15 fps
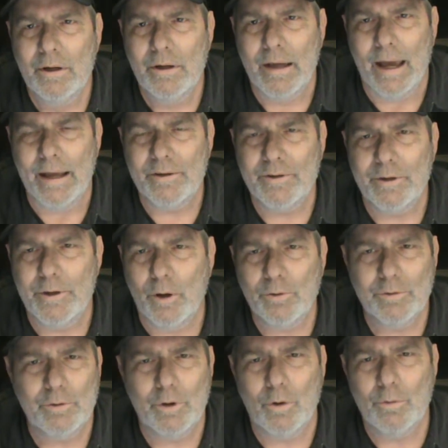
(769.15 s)
Okay, so
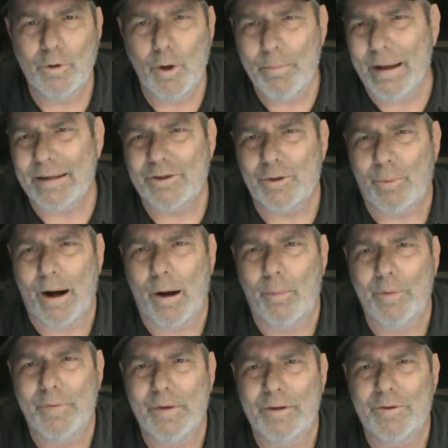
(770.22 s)
don't mess around
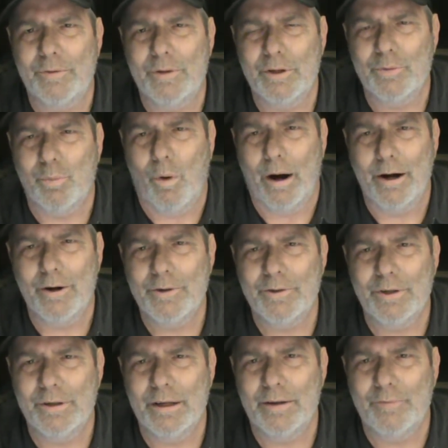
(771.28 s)
with these wires
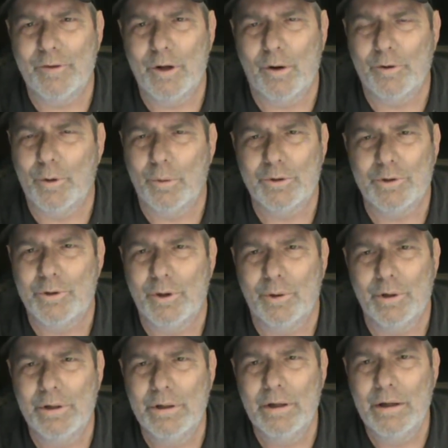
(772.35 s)
if you don't know what you're
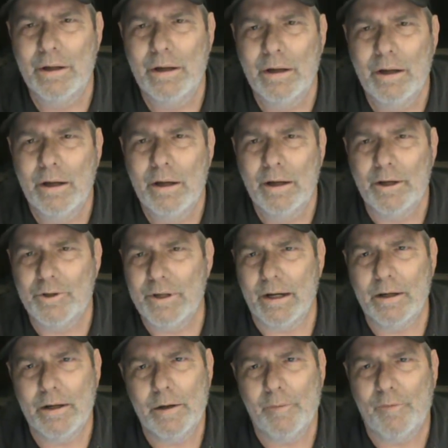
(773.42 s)
doing, because you're
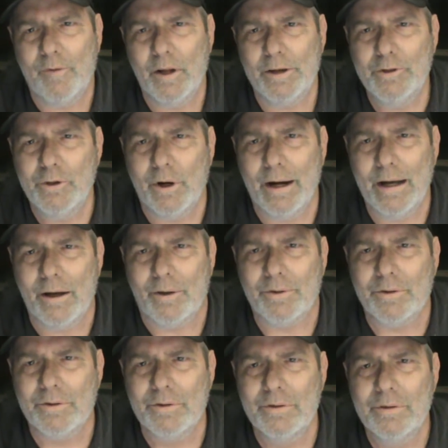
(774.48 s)
going to end up flooding your house.